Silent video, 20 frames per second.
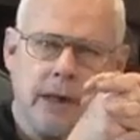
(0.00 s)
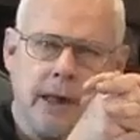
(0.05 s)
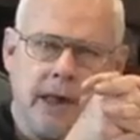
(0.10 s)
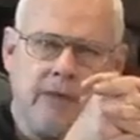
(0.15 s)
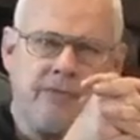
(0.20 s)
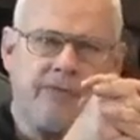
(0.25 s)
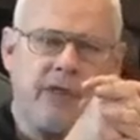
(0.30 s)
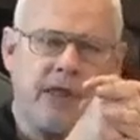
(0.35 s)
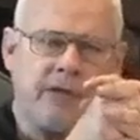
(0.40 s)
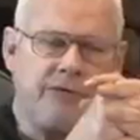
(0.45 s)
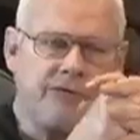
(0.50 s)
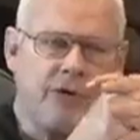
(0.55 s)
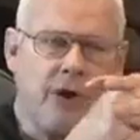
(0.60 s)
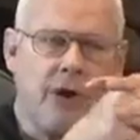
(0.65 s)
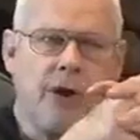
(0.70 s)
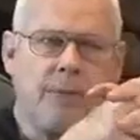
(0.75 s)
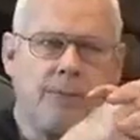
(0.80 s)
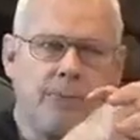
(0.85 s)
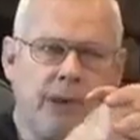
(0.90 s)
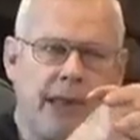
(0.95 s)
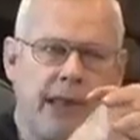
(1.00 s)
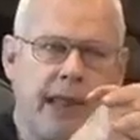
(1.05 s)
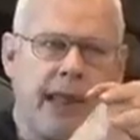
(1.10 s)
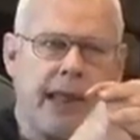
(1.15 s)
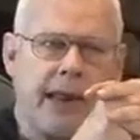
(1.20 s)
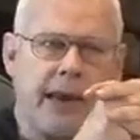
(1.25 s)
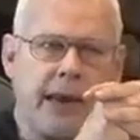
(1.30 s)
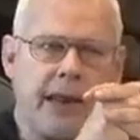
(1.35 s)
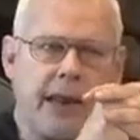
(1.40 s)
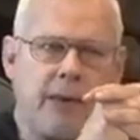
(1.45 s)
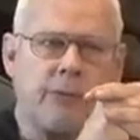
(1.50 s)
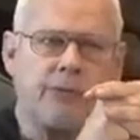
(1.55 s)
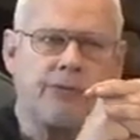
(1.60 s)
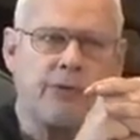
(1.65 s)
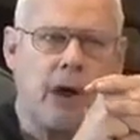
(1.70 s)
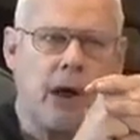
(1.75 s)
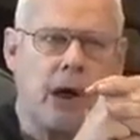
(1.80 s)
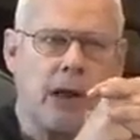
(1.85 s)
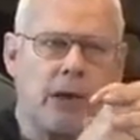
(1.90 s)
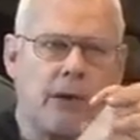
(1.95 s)
If they saw a plane, it was
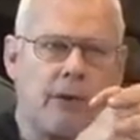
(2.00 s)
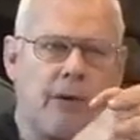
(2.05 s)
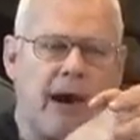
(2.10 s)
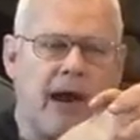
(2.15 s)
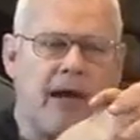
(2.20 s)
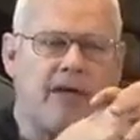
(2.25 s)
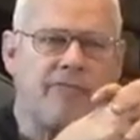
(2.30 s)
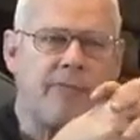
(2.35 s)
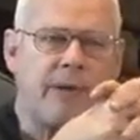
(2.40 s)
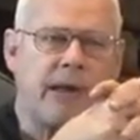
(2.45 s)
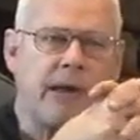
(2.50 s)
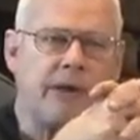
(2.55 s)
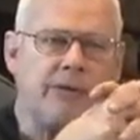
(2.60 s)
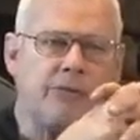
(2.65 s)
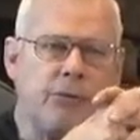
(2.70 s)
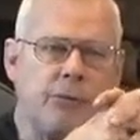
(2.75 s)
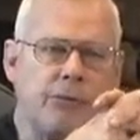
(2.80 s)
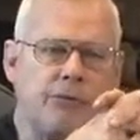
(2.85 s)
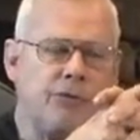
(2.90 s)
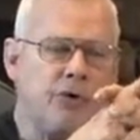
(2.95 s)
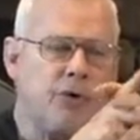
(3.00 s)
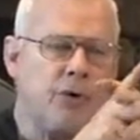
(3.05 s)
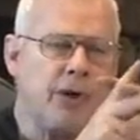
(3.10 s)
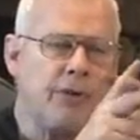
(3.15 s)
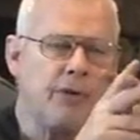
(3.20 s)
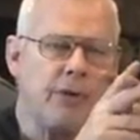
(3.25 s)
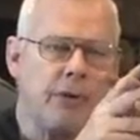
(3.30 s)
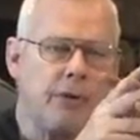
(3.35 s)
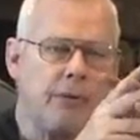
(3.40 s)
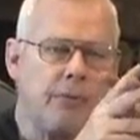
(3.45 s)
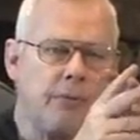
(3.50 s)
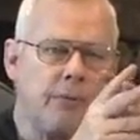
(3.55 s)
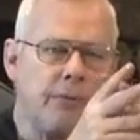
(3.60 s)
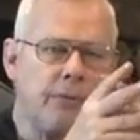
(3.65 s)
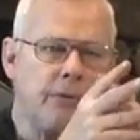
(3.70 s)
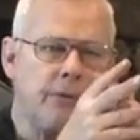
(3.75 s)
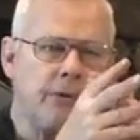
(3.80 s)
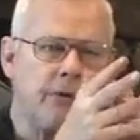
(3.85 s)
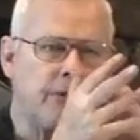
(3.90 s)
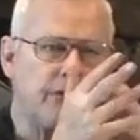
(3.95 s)
a holograph because there was
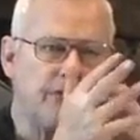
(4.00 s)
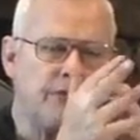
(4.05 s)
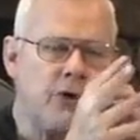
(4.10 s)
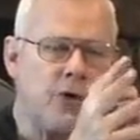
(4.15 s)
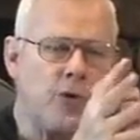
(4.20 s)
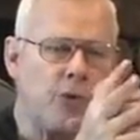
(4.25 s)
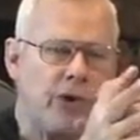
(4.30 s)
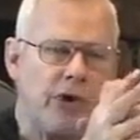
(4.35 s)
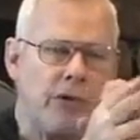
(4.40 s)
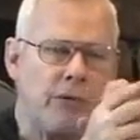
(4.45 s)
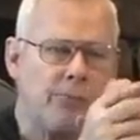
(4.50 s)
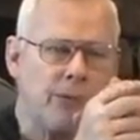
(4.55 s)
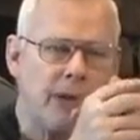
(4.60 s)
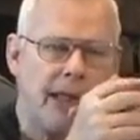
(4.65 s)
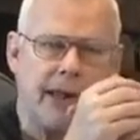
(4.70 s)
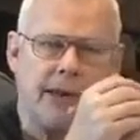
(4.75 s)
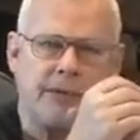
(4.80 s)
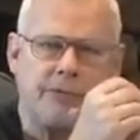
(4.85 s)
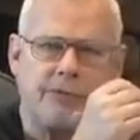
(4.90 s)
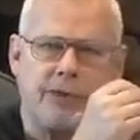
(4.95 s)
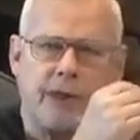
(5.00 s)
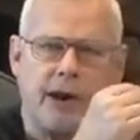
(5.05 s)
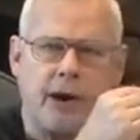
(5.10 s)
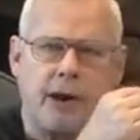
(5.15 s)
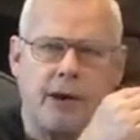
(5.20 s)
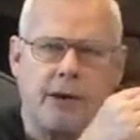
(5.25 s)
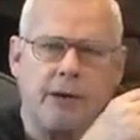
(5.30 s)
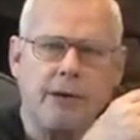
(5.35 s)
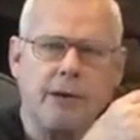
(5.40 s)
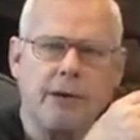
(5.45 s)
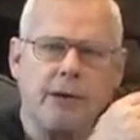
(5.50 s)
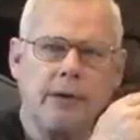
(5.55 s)
no real planes there.